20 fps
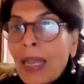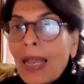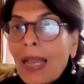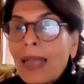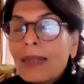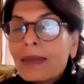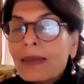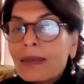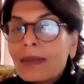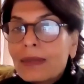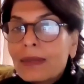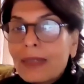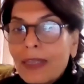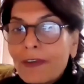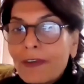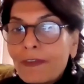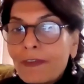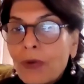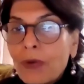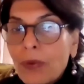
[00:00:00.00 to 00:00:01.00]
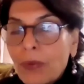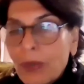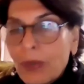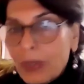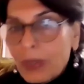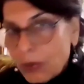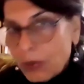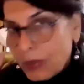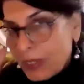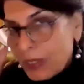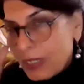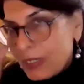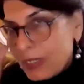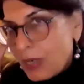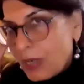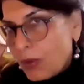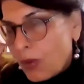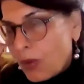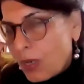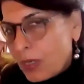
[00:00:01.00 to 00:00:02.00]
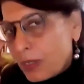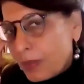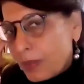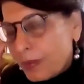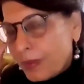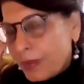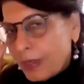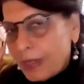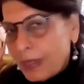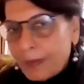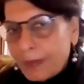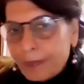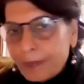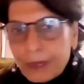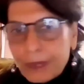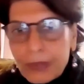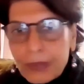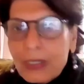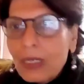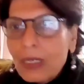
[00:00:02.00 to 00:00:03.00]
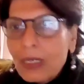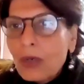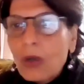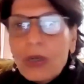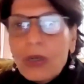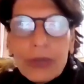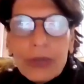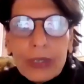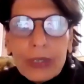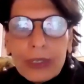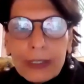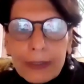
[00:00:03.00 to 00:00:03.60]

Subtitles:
And therefore, these are not these are not,